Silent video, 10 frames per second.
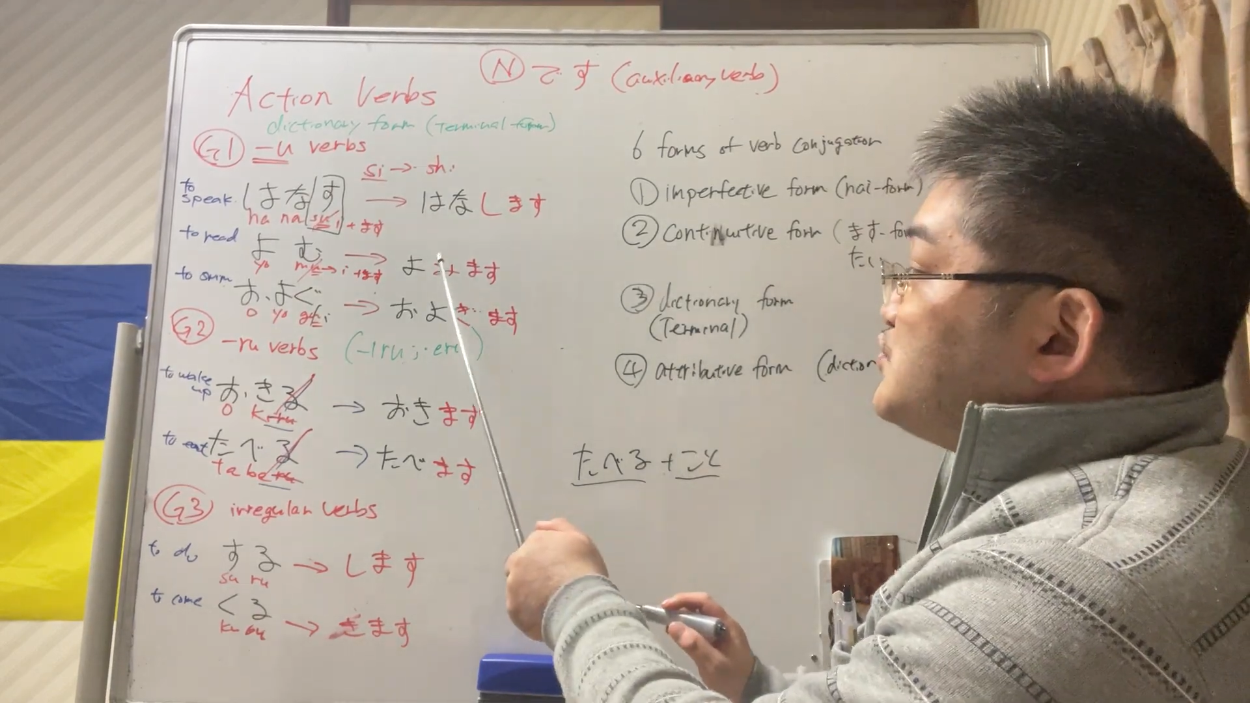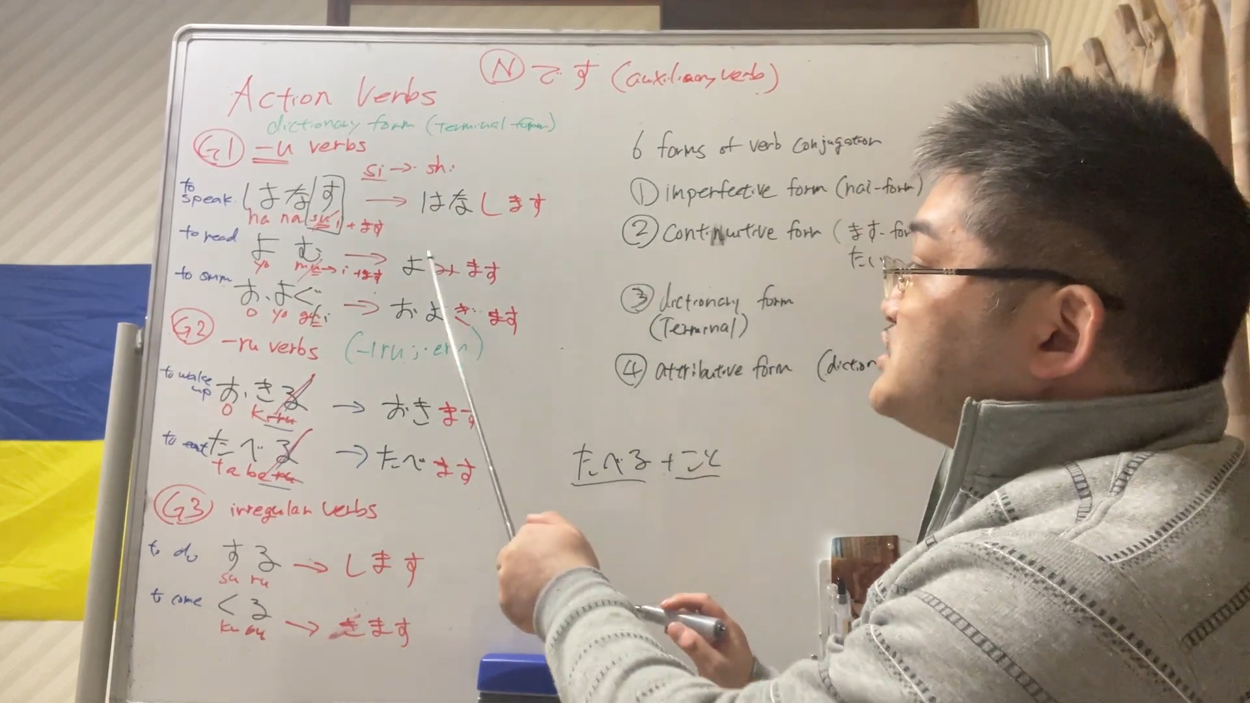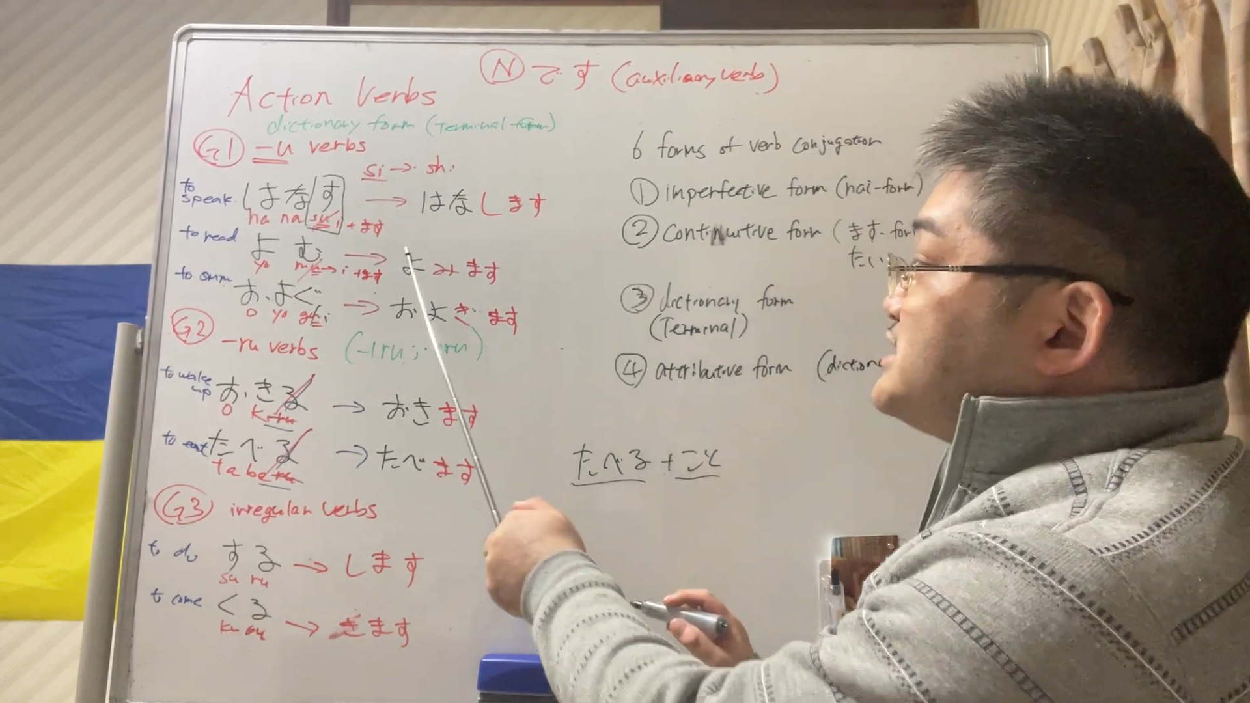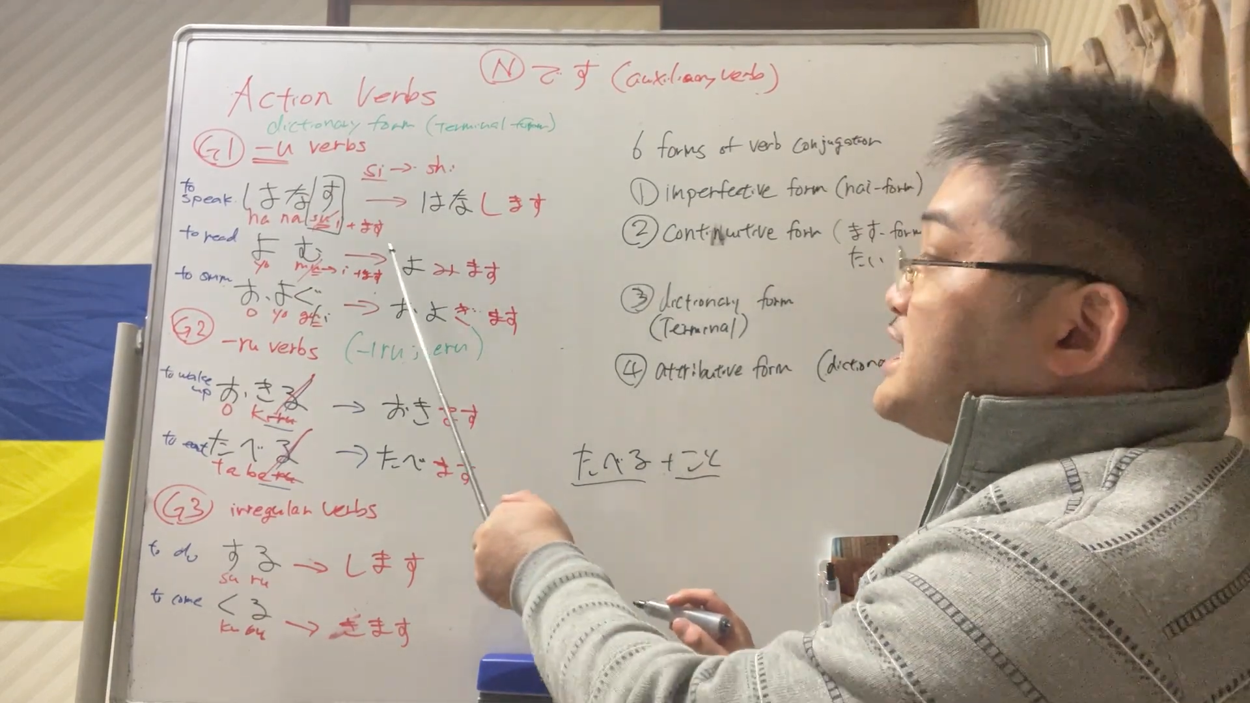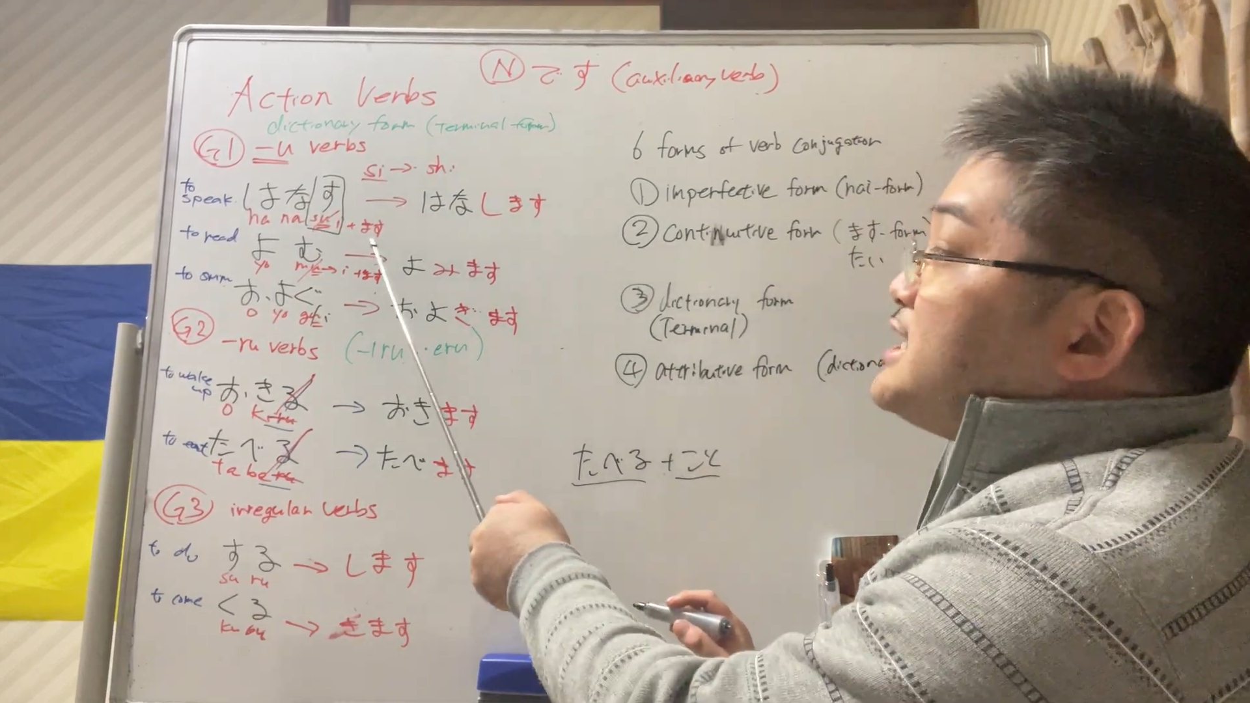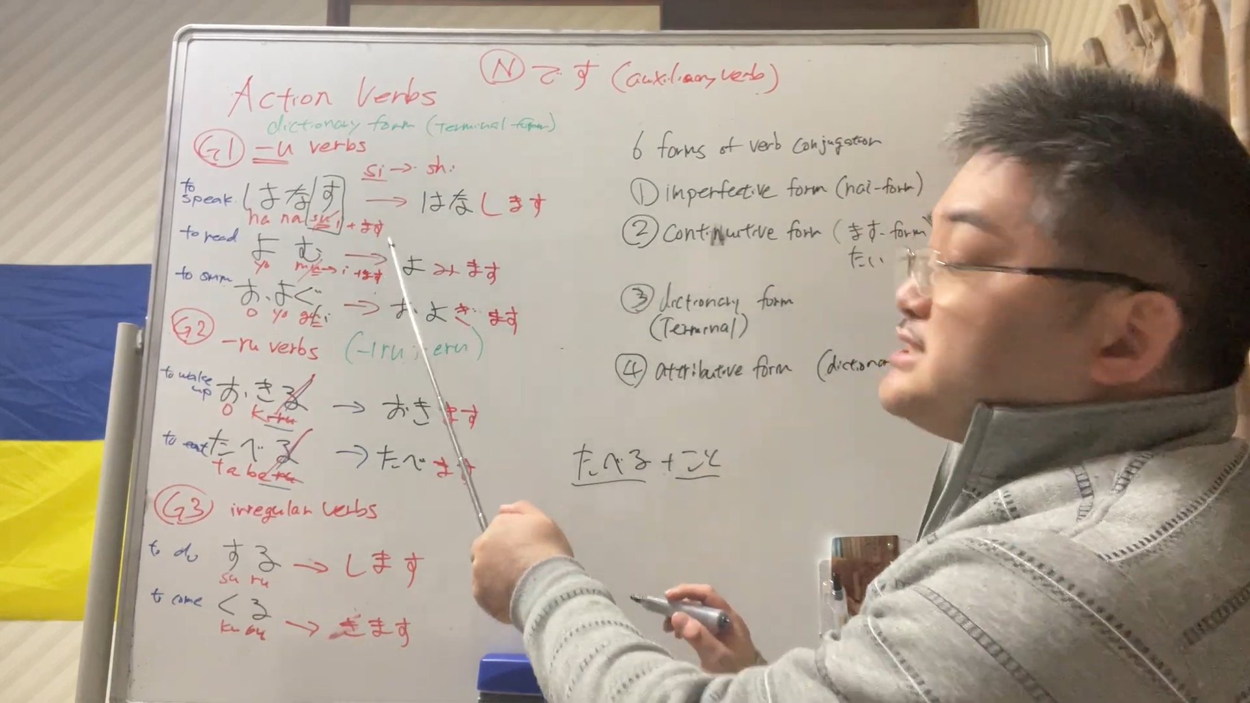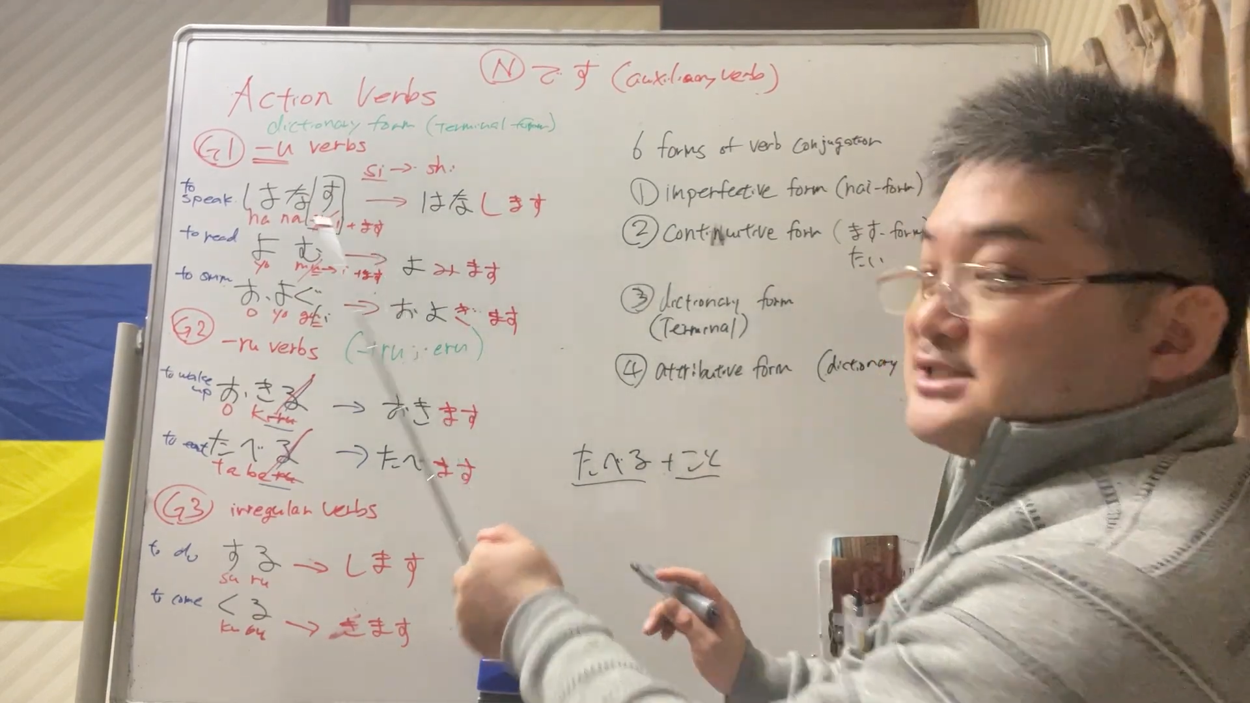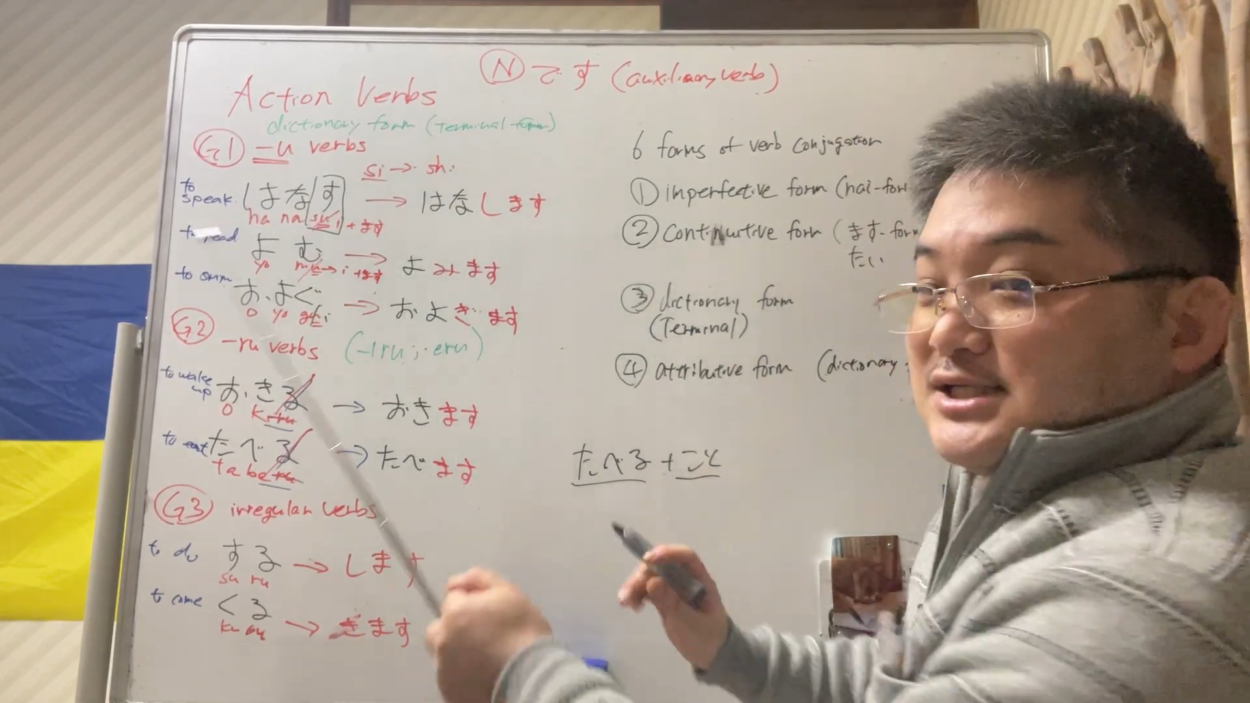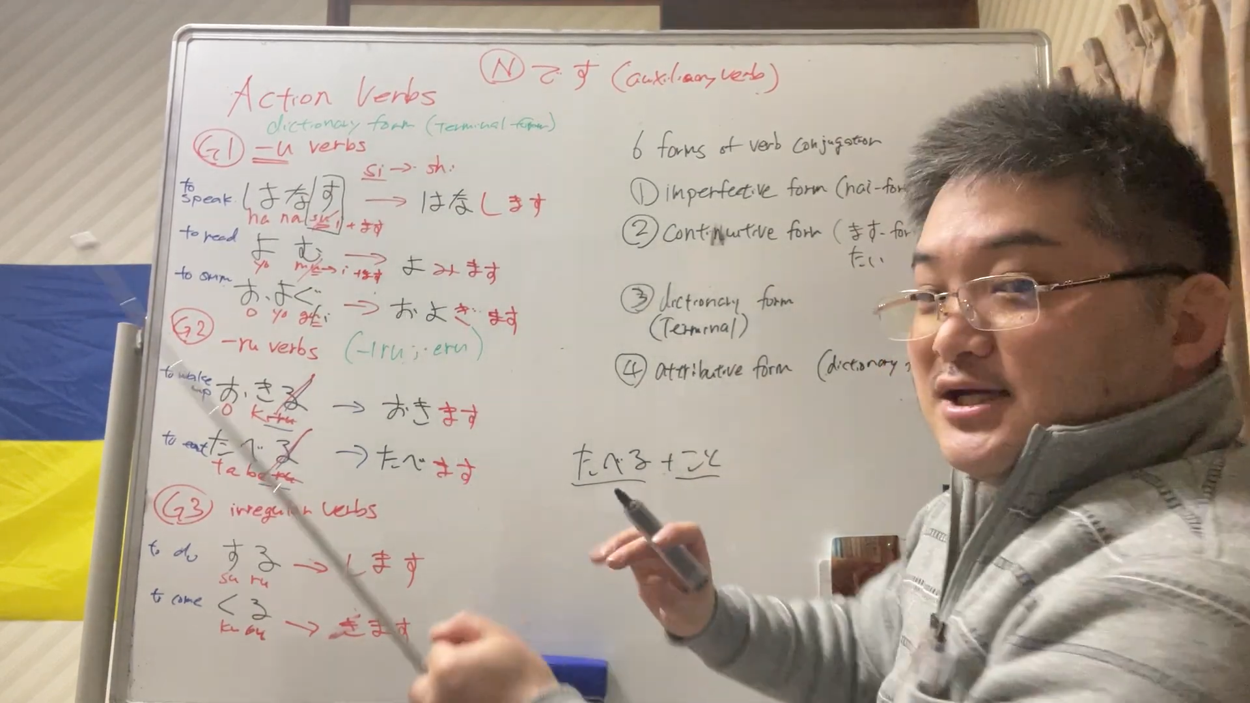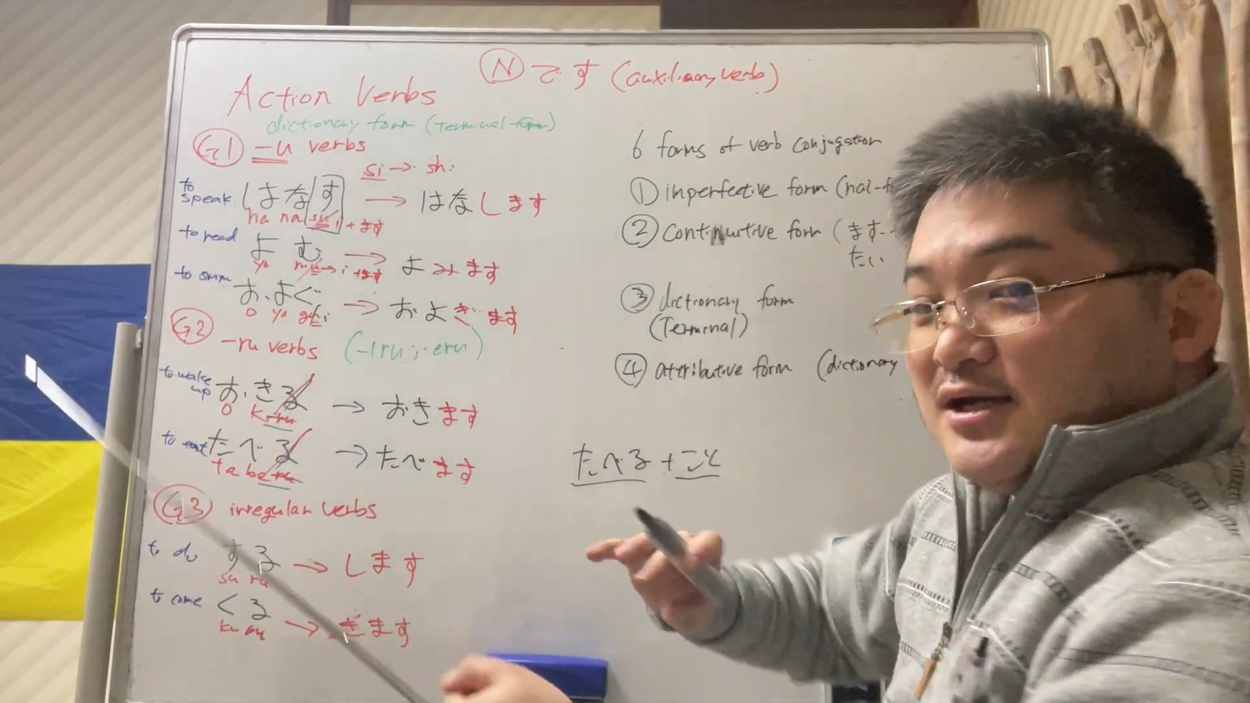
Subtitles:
to change.